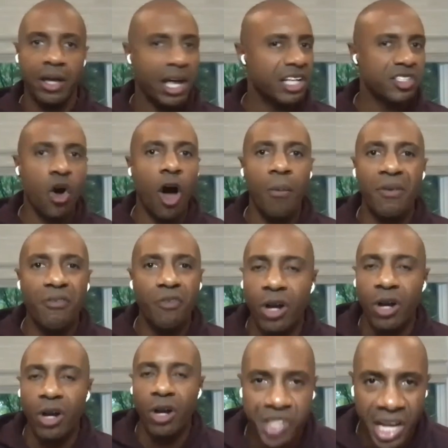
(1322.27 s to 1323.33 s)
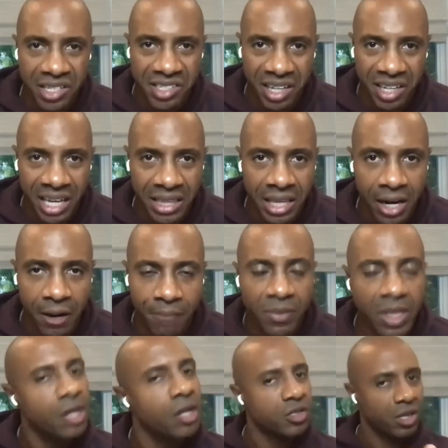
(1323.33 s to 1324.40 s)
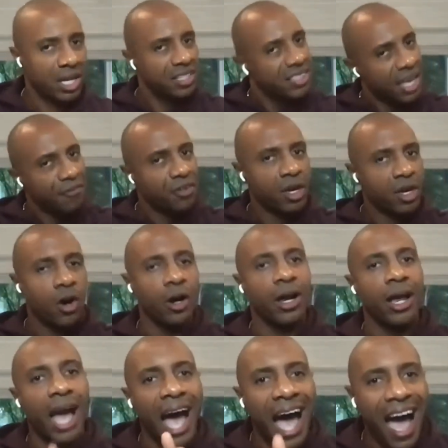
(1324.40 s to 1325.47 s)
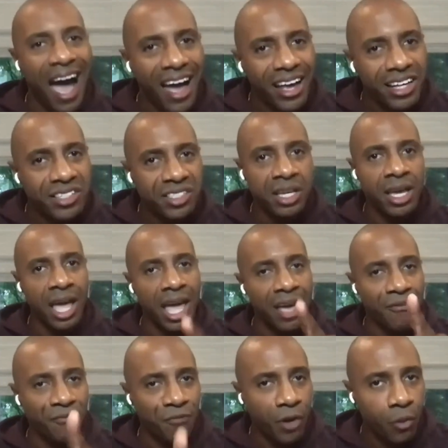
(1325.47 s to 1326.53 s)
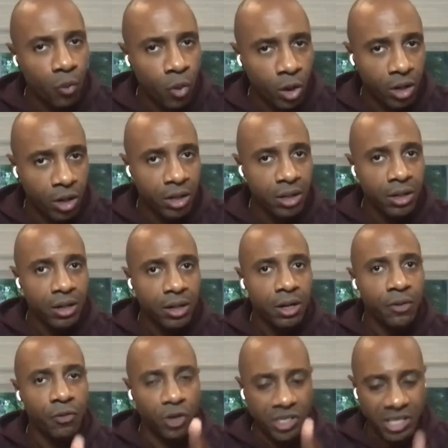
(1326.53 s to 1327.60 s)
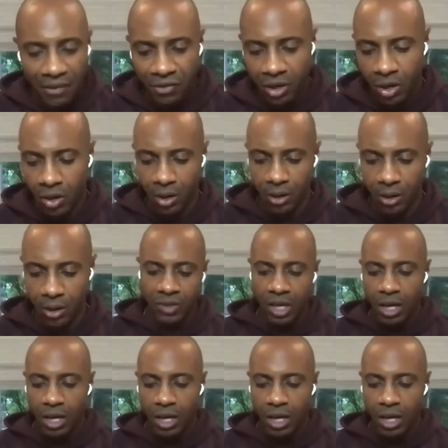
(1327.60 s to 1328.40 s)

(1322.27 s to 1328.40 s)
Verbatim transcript: It's gone before you even chance to get there. So that's Stephen Curry. Eyes and footwork for Stephen Curry.